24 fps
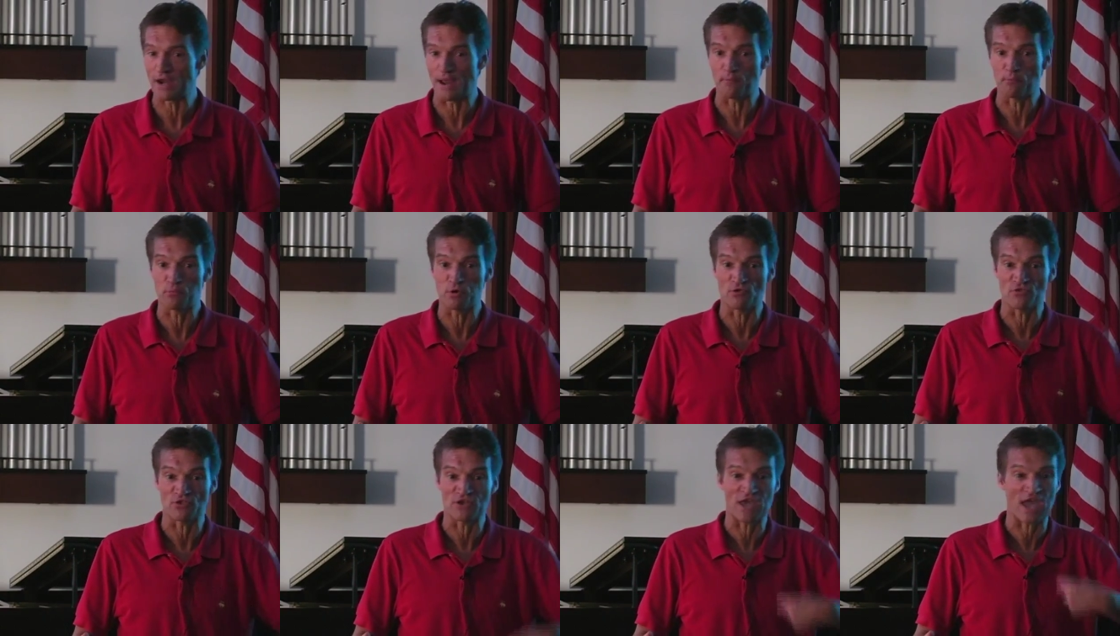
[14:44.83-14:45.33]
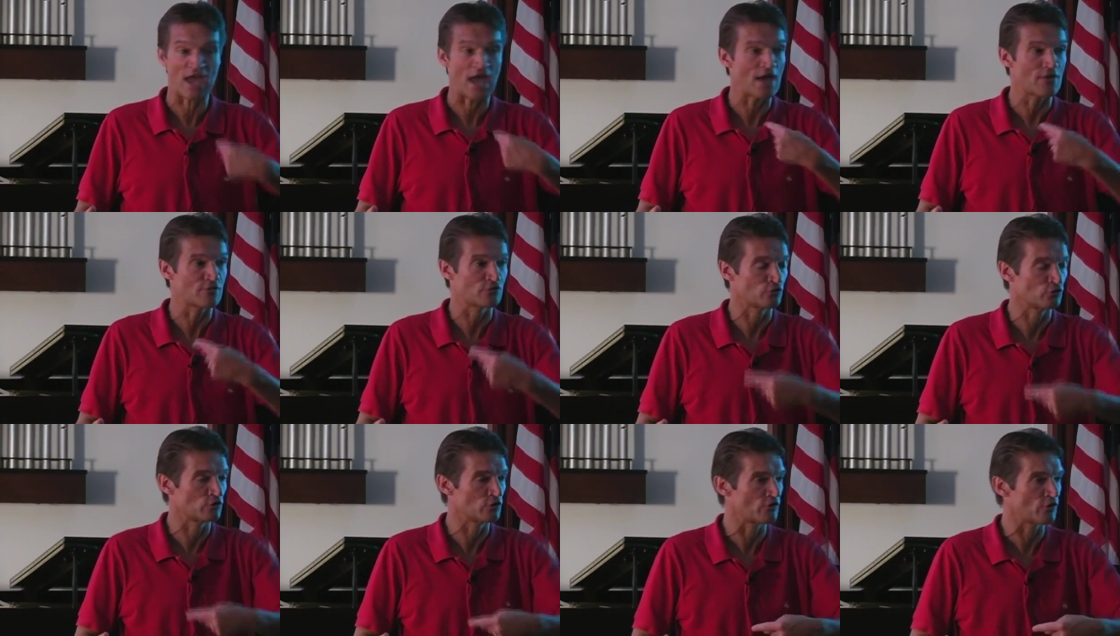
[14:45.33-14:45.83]
I put the
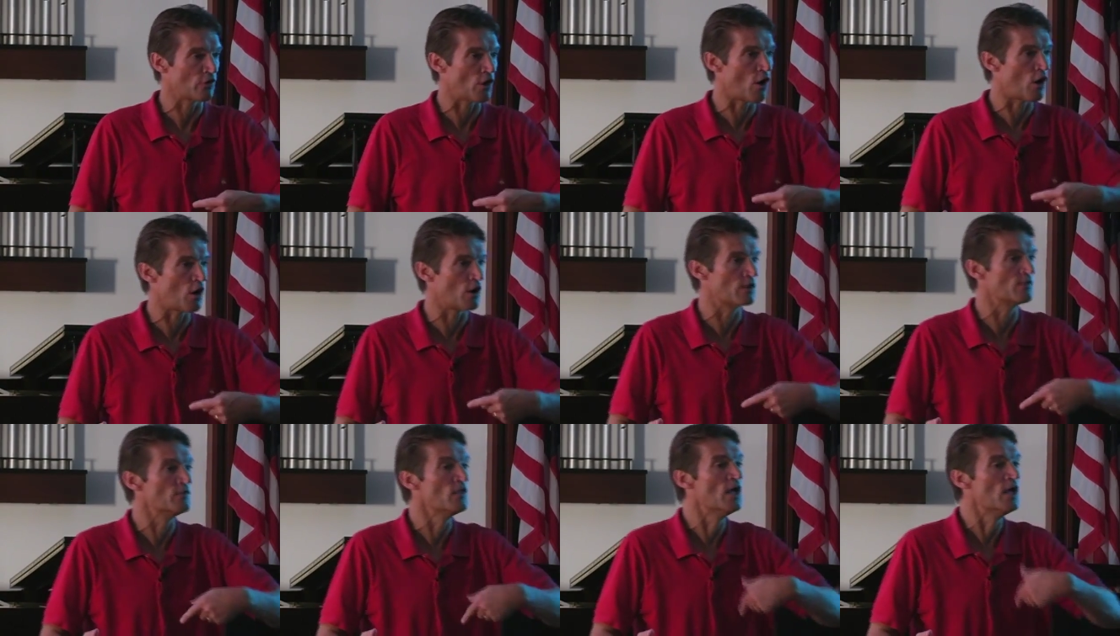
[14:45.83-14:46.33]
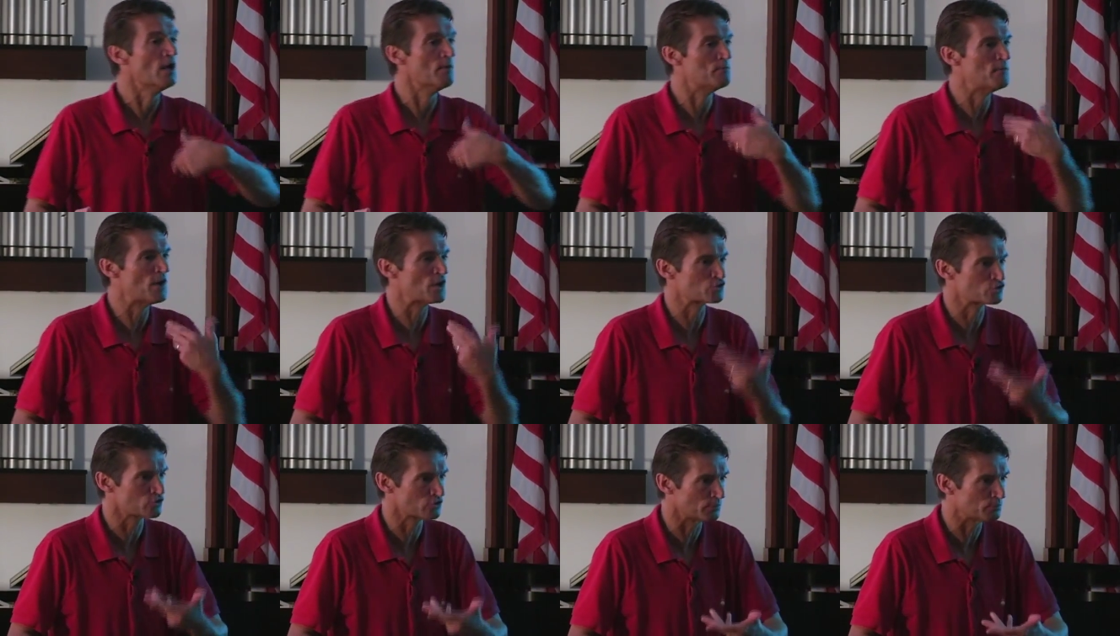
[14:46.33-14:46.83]
catheter into the heart,
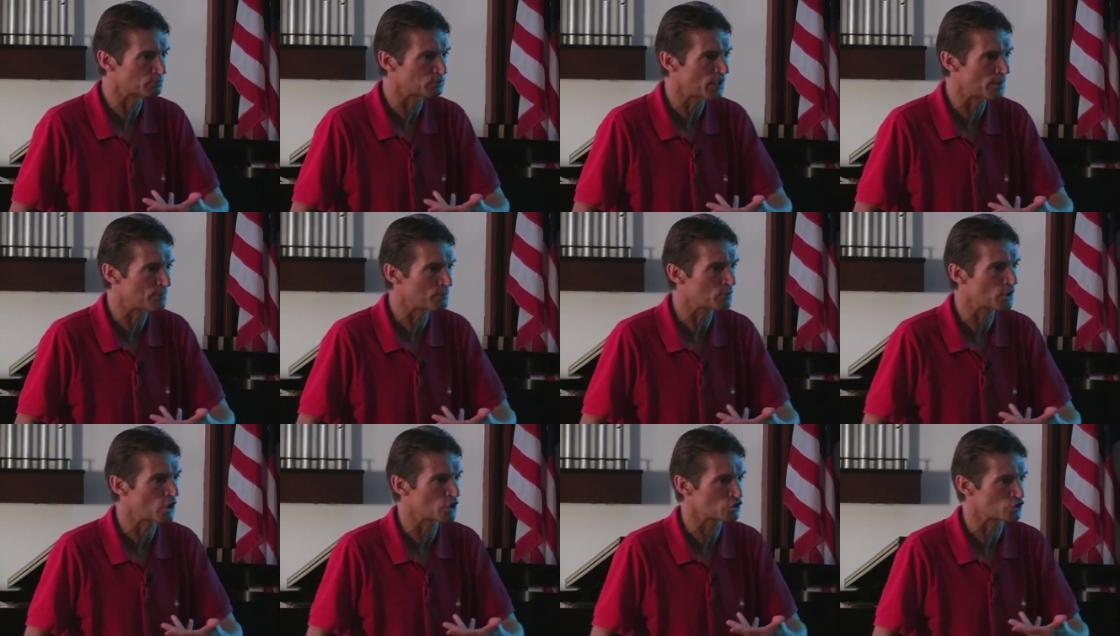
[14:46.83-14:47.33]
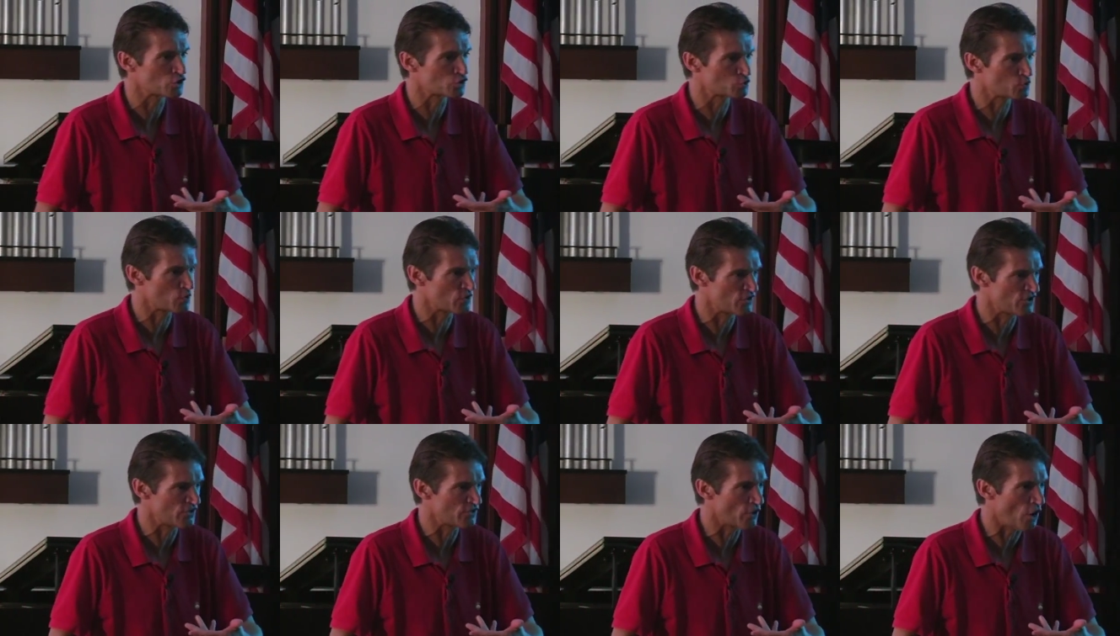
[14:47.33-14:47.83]
measure the blood pressures
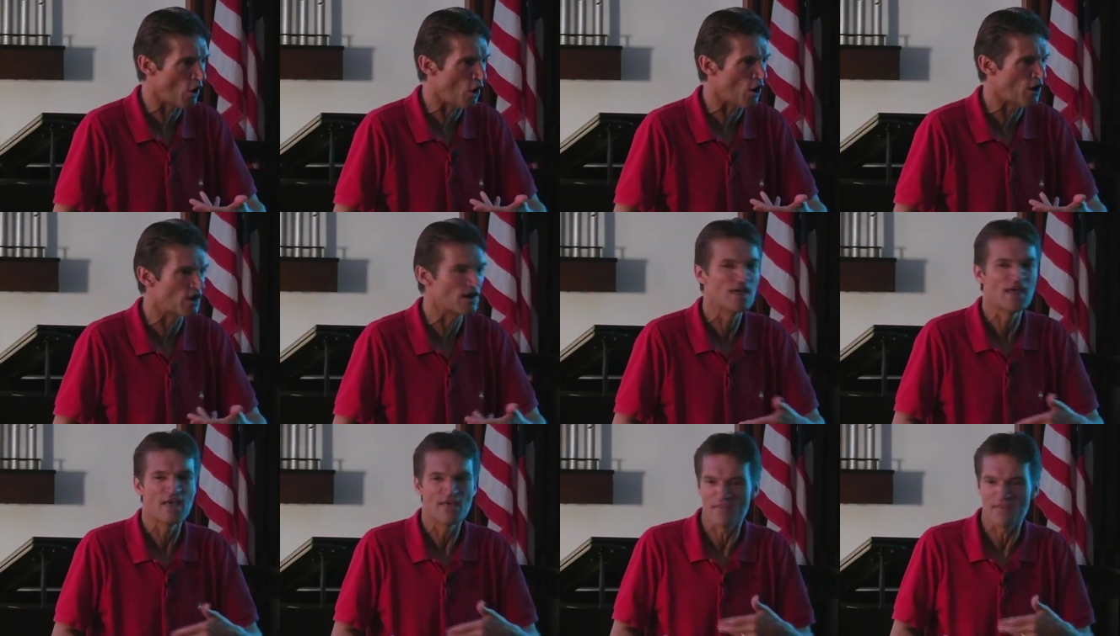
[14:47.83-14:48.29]
within the heart.